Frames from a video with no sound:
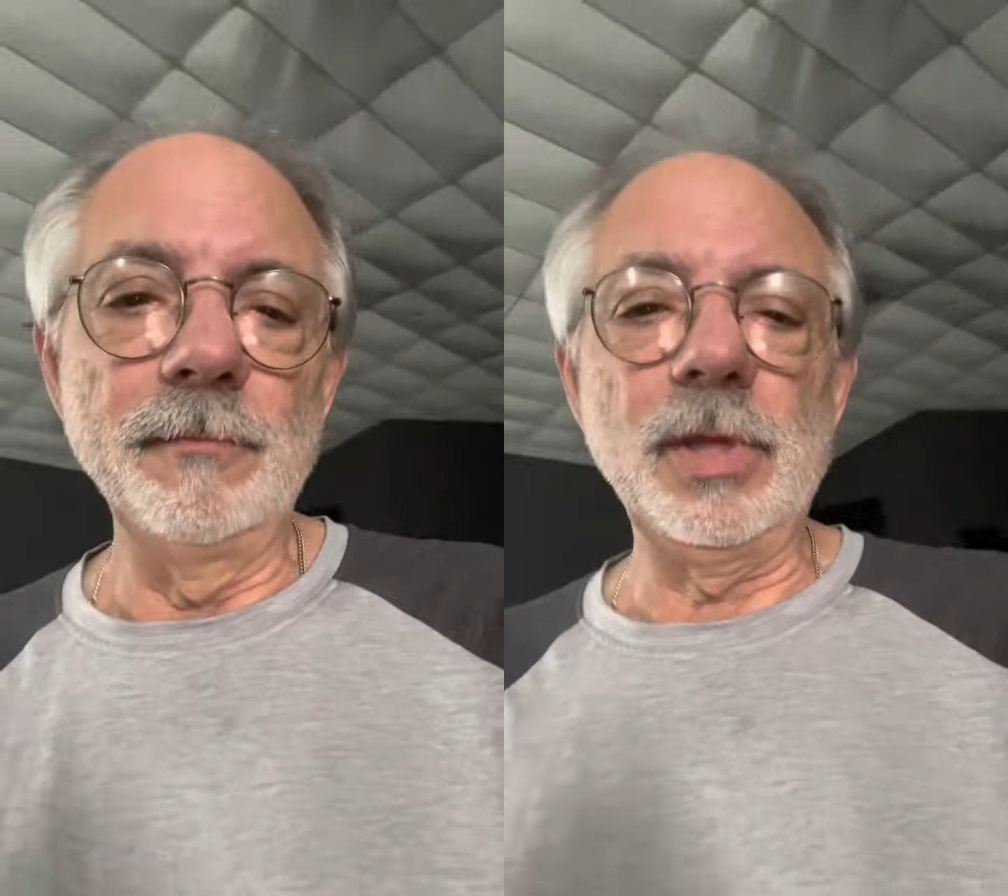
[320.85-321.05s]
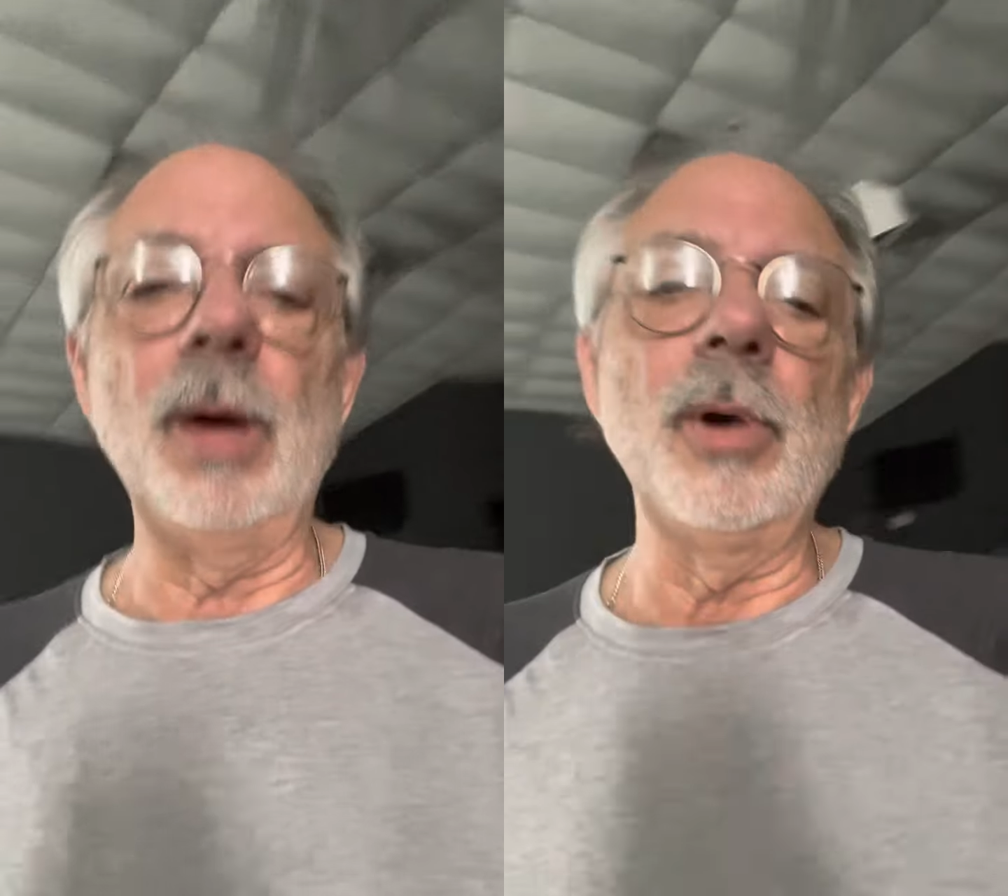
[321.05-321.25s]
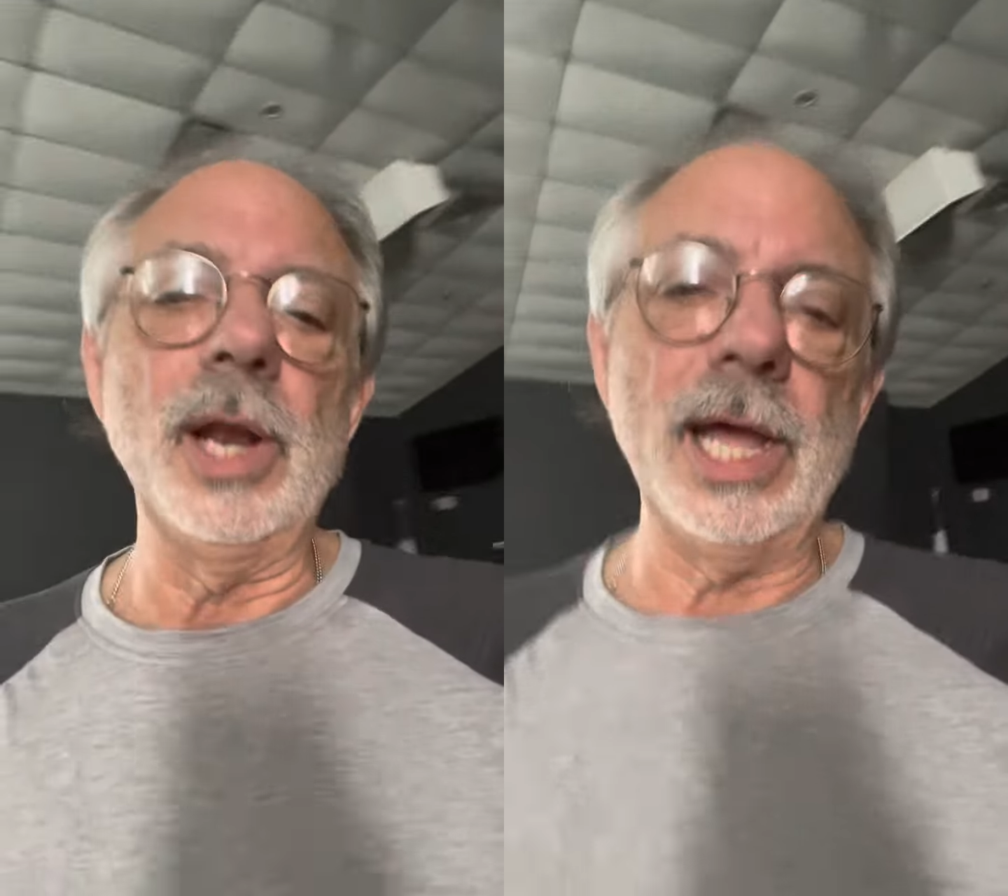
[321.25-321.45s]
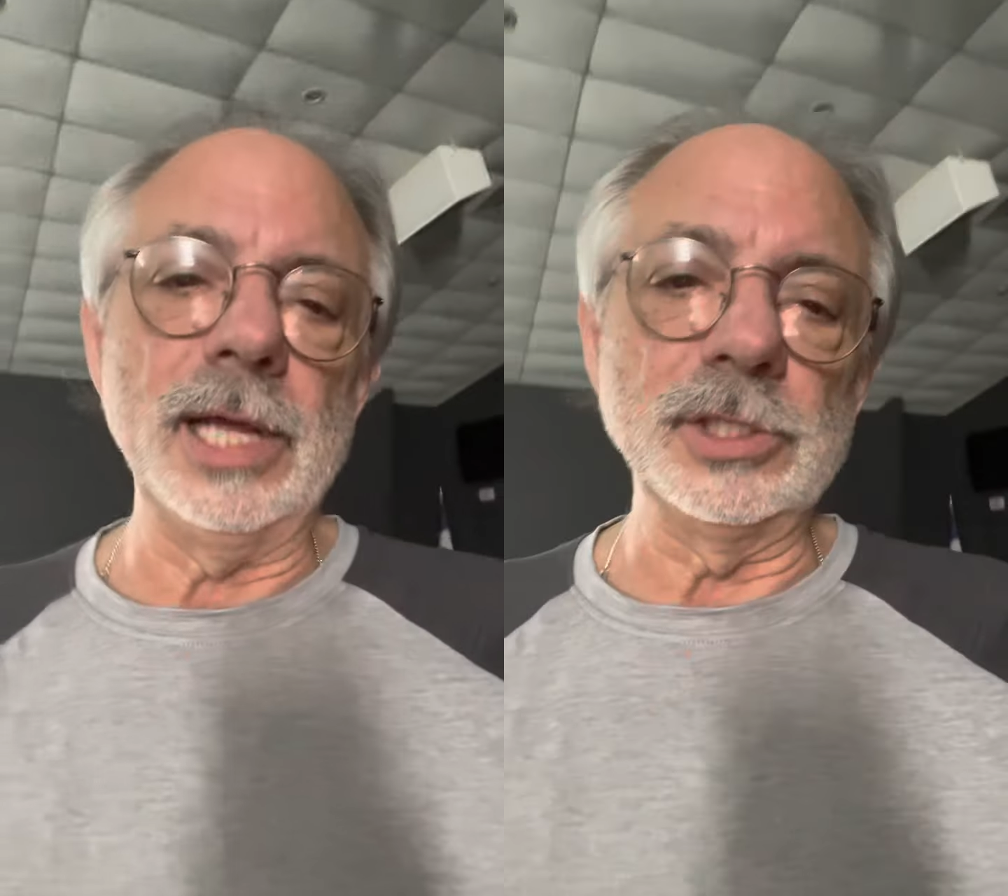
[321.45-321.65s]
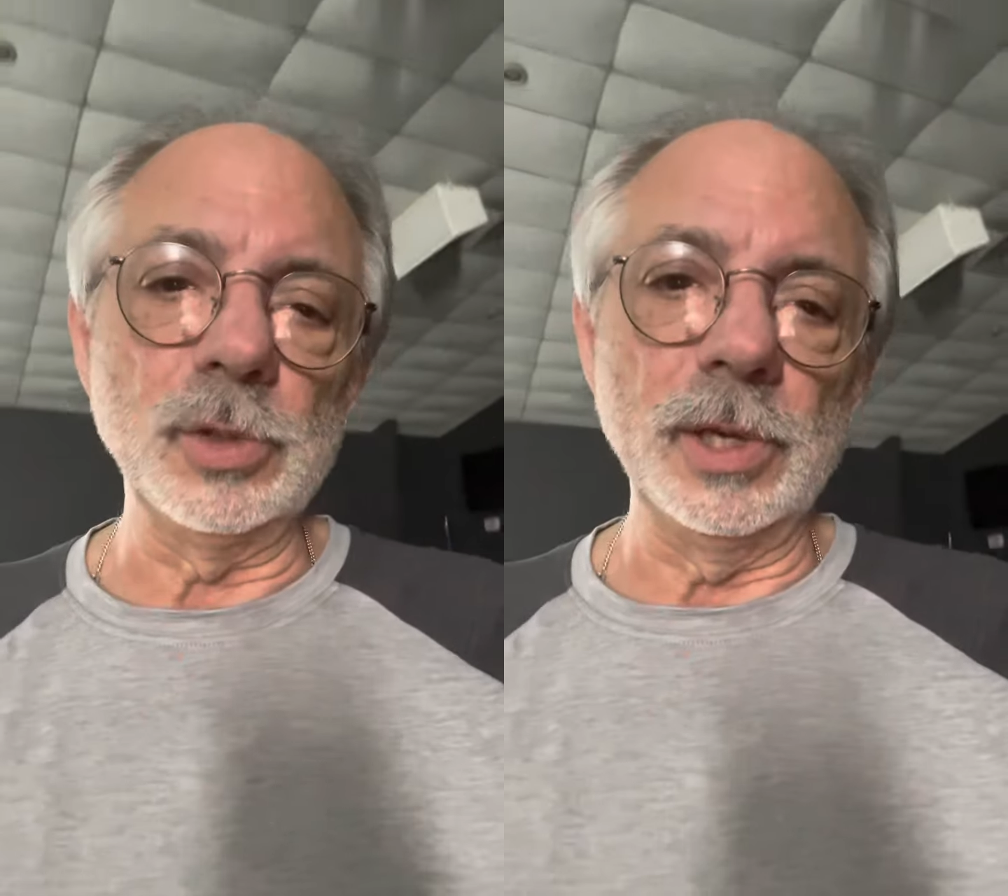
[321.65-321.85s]
Come on out
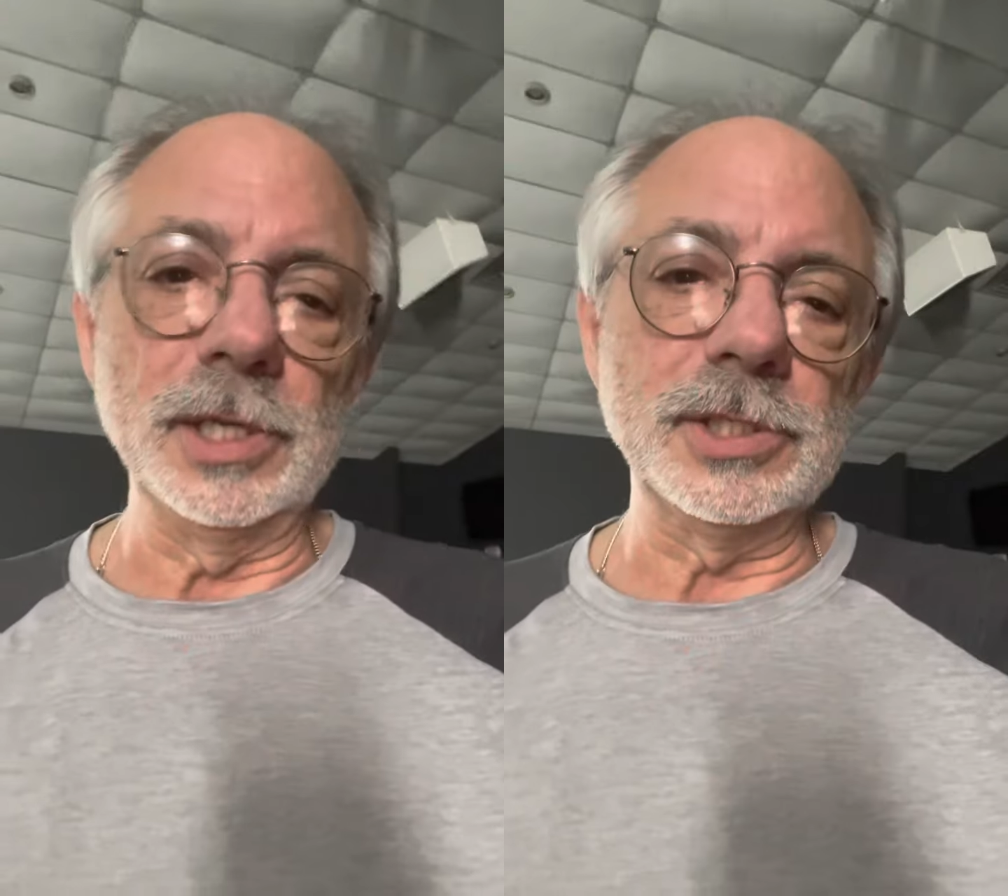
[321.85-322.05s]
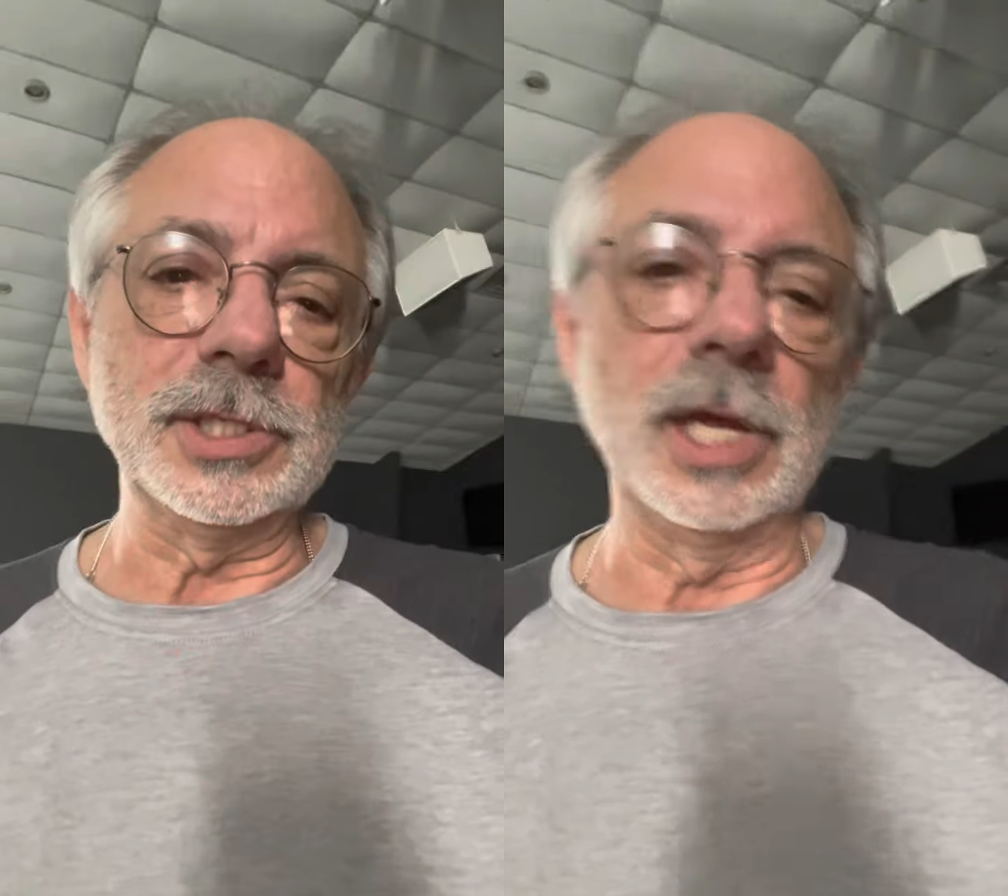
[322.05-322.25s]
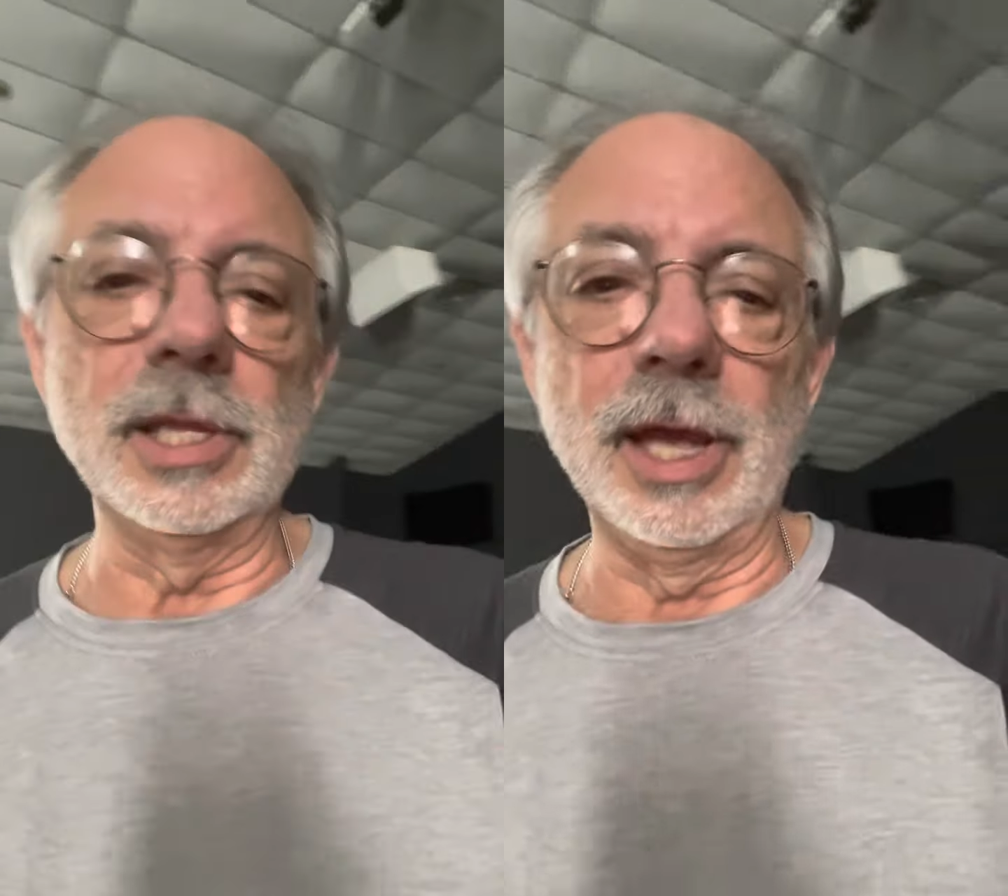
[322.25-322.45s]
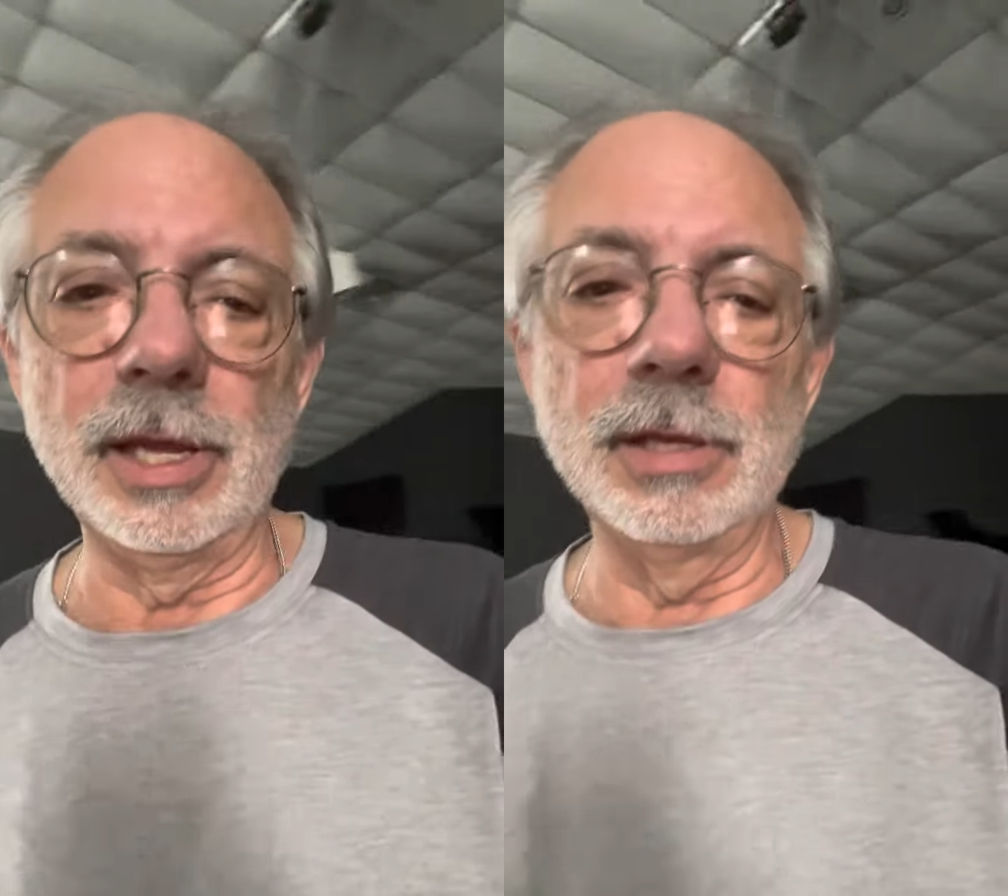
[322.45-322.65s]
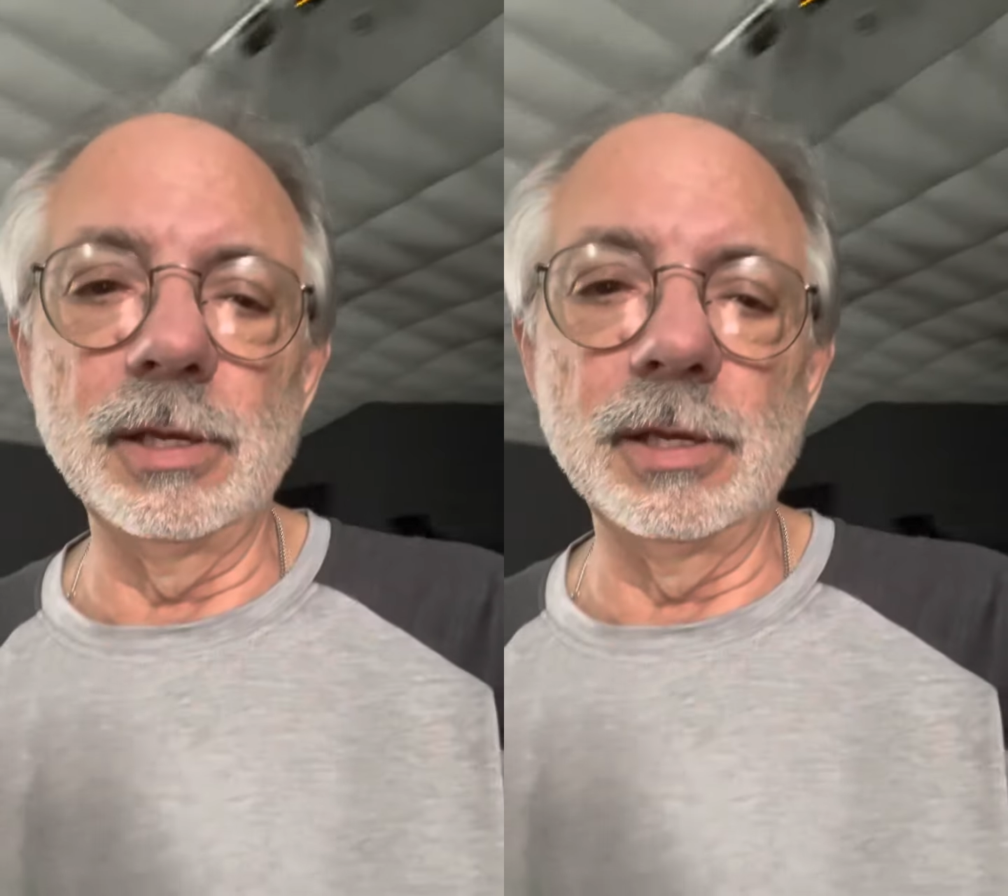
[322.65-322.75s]
and join us Sunday.